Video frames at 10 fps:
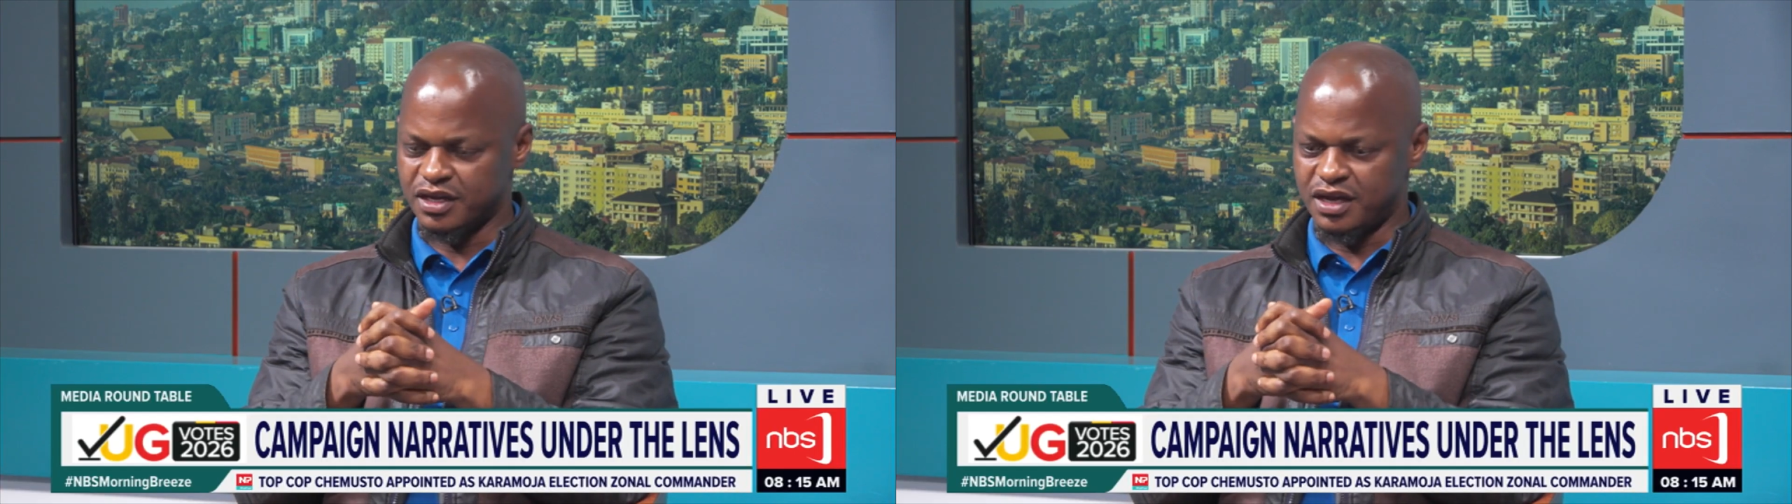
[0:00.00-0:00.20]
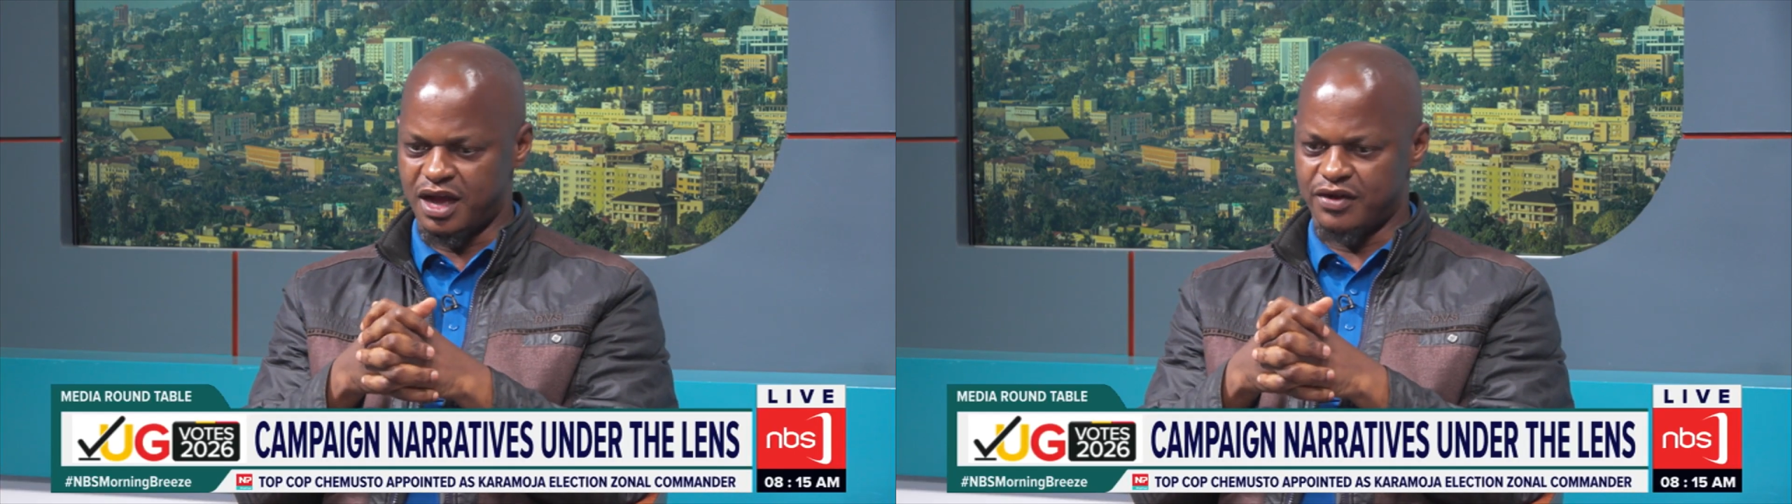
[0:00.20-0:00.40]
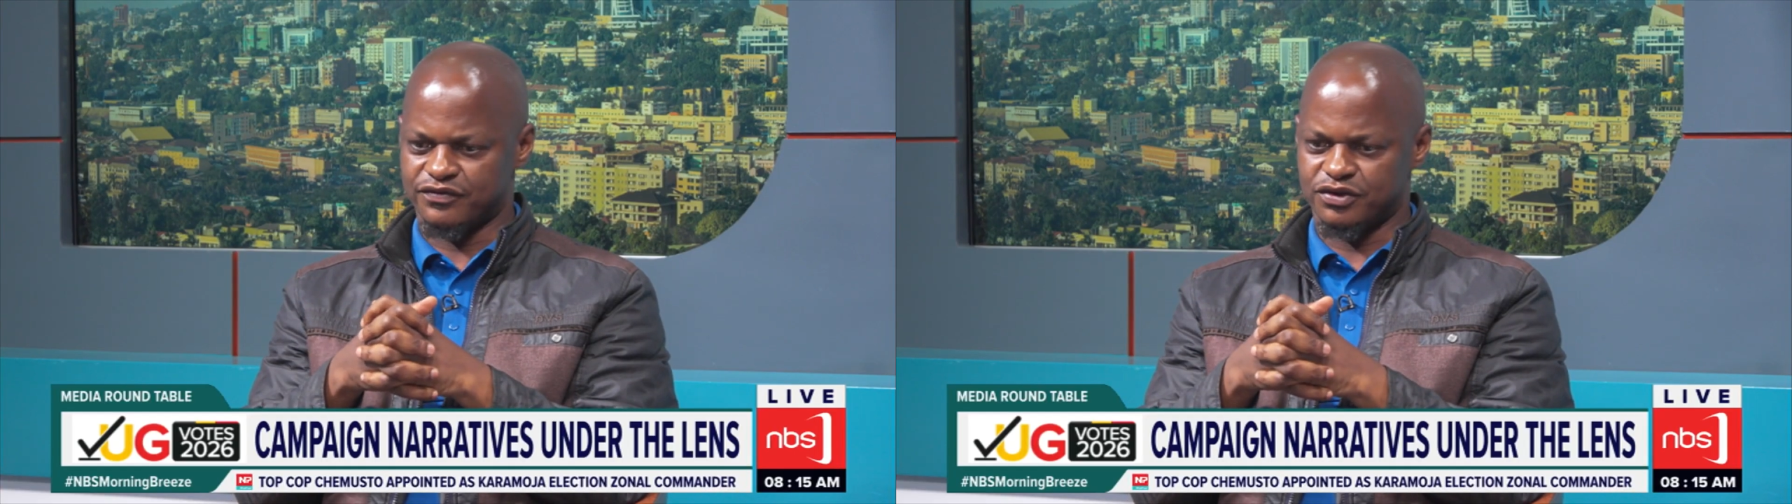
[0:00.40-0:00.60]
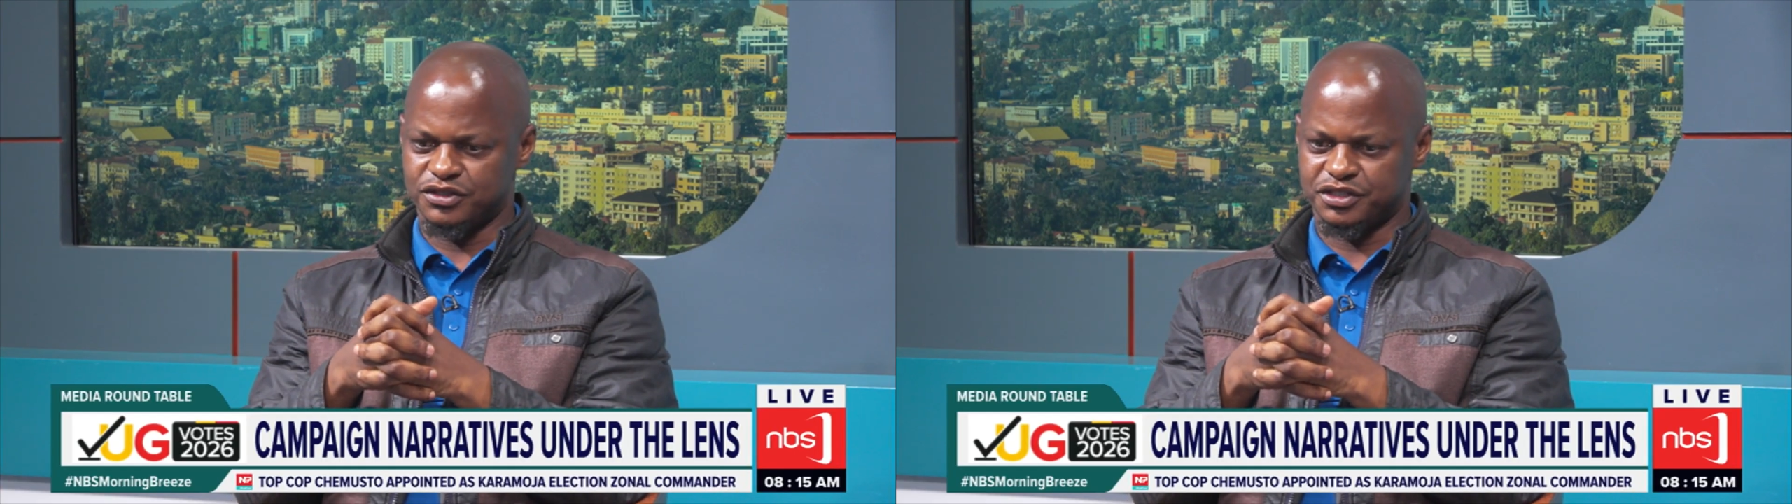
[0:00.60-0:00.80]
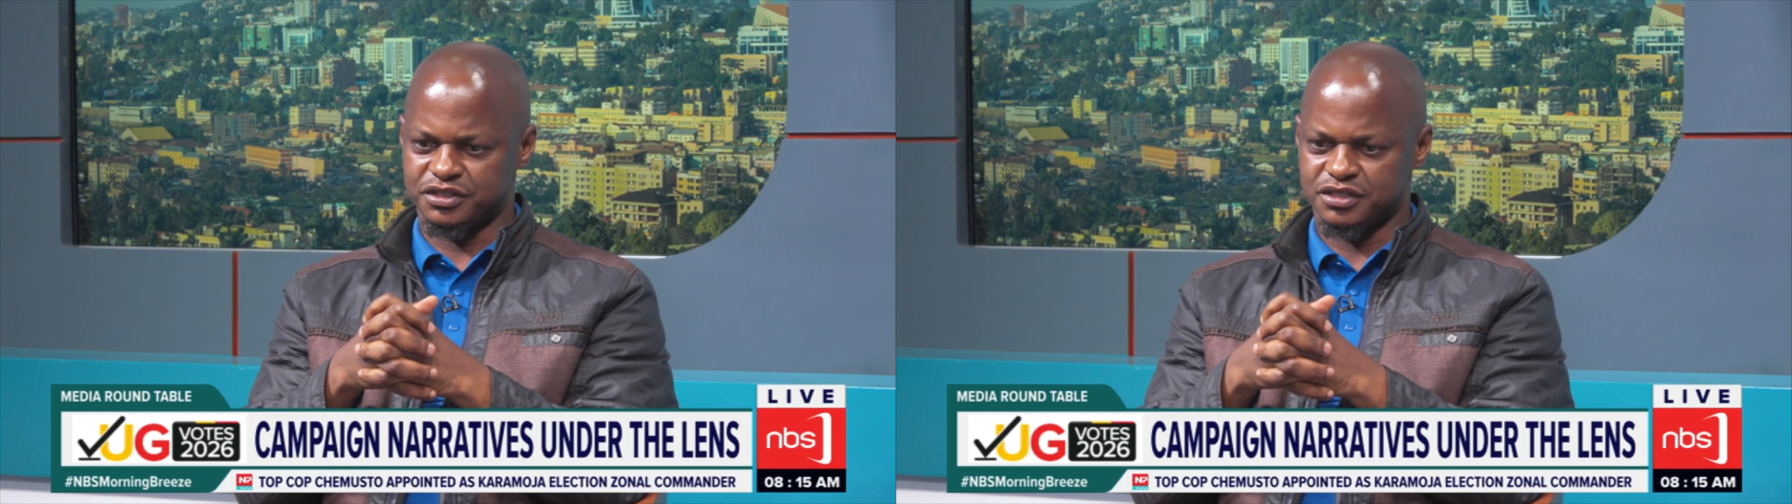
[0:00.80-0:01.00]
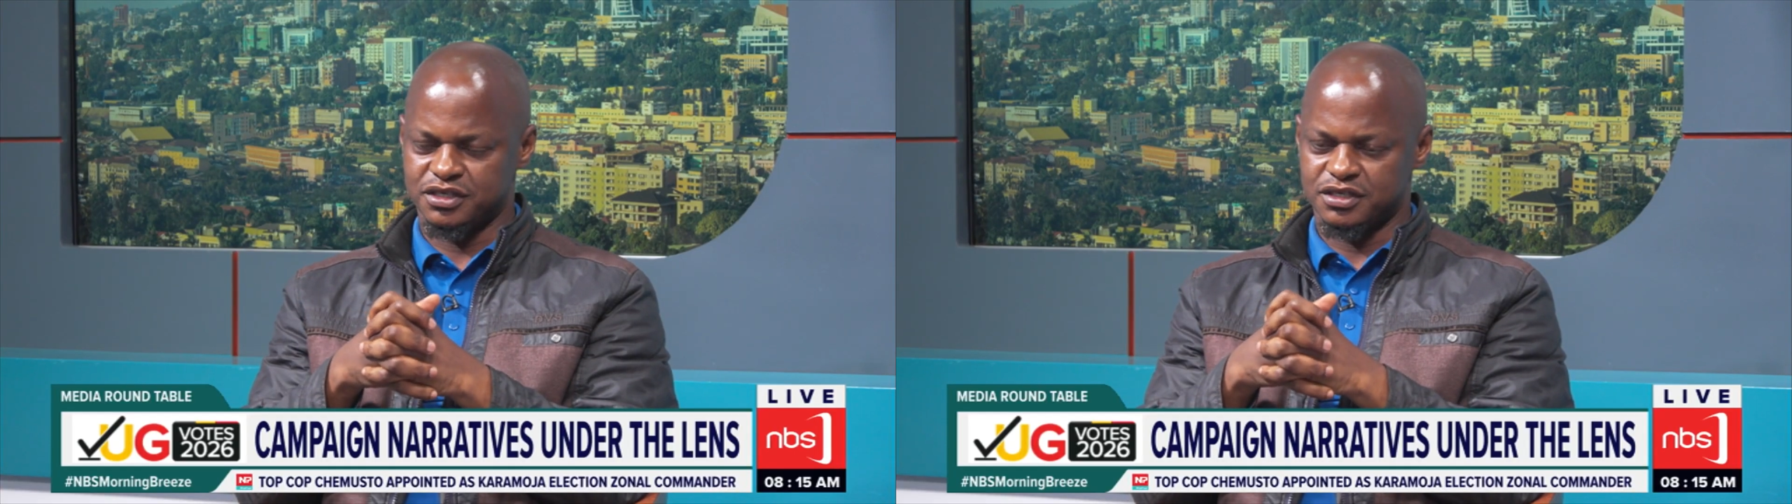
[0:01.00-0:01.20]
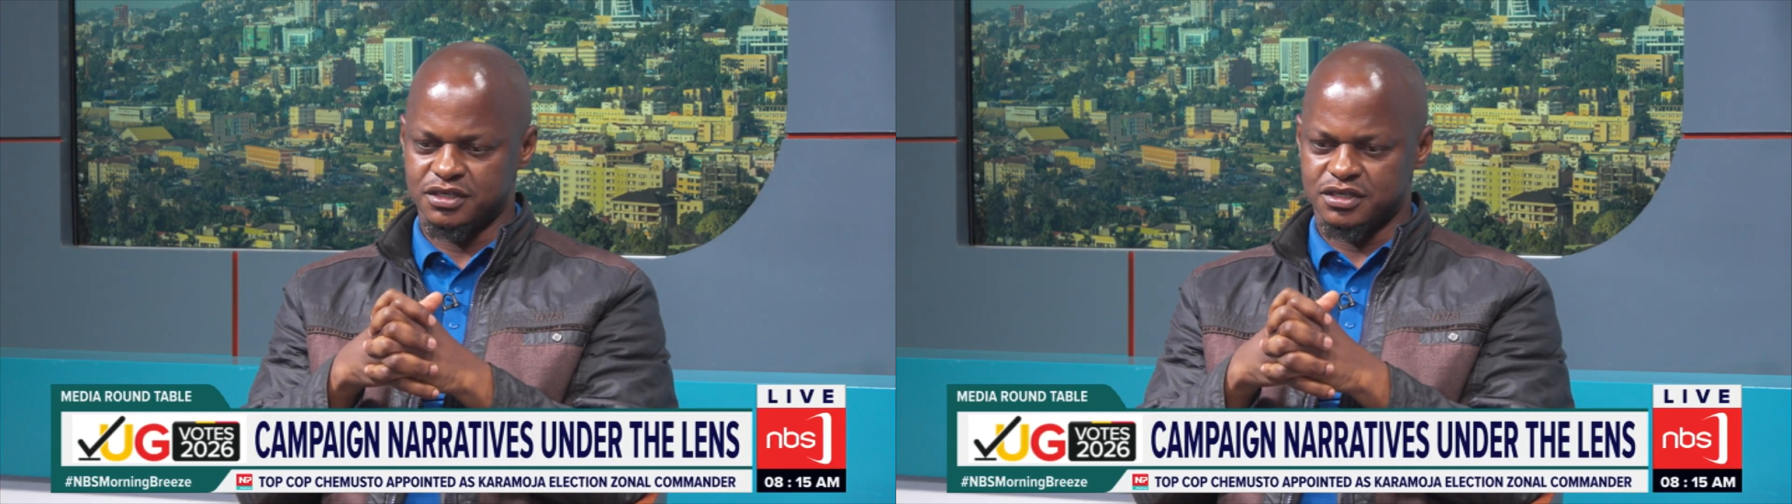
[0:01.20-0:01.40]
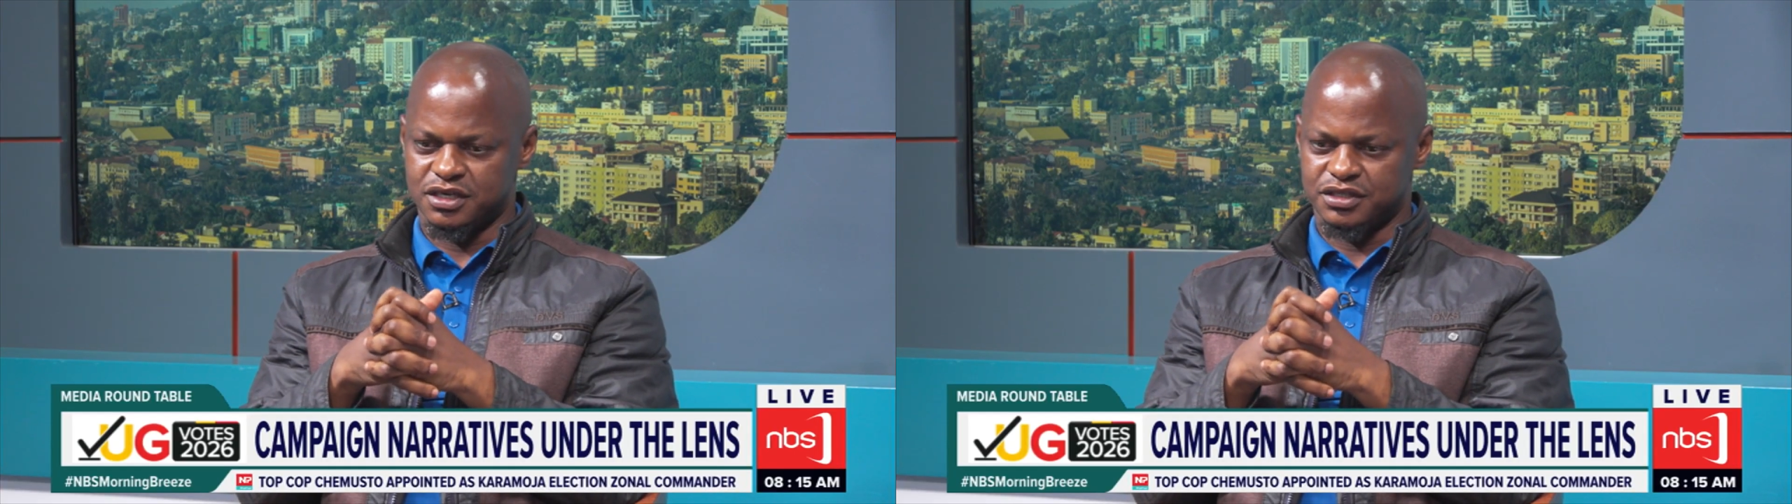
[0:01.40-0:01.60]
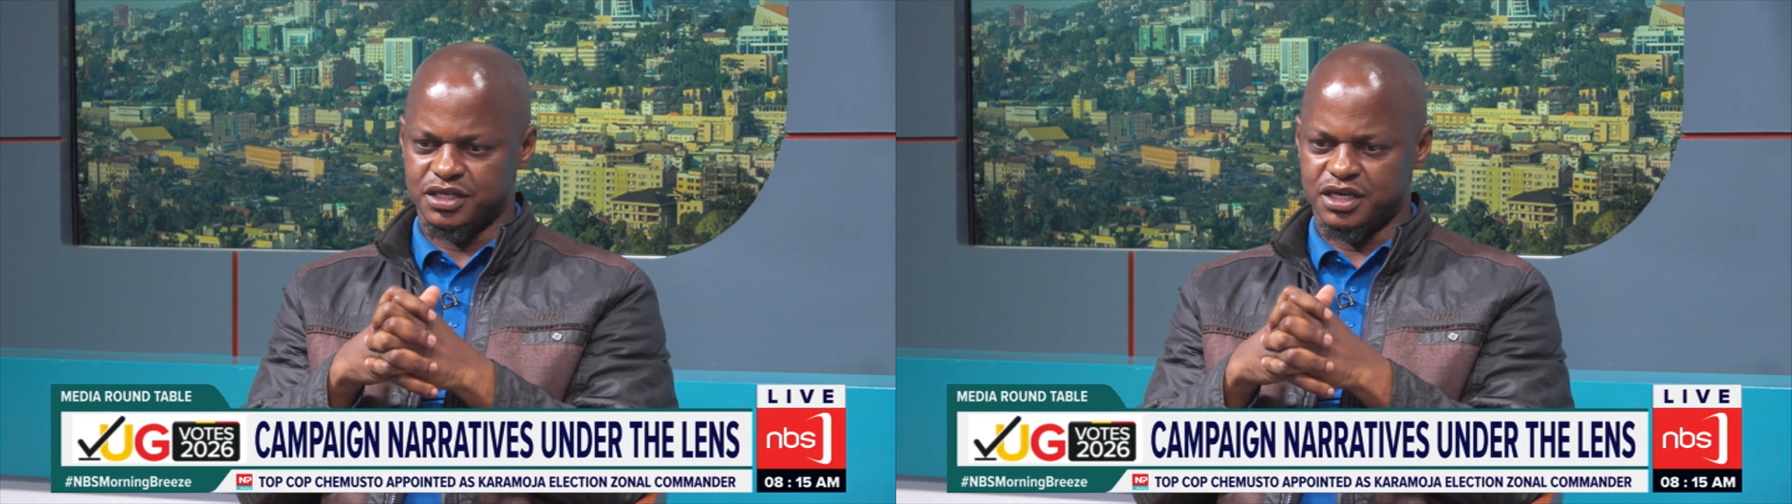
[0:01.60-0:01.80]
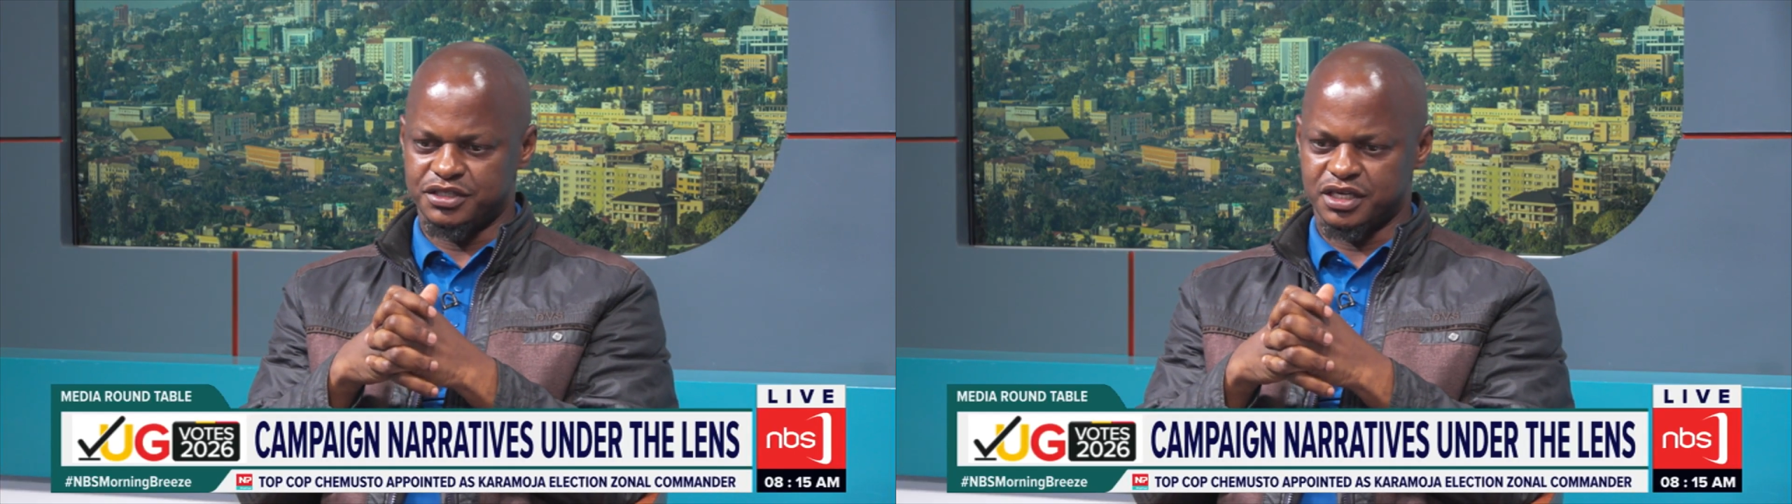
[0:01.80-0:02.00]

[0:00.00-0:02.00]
Of course, as a journalist,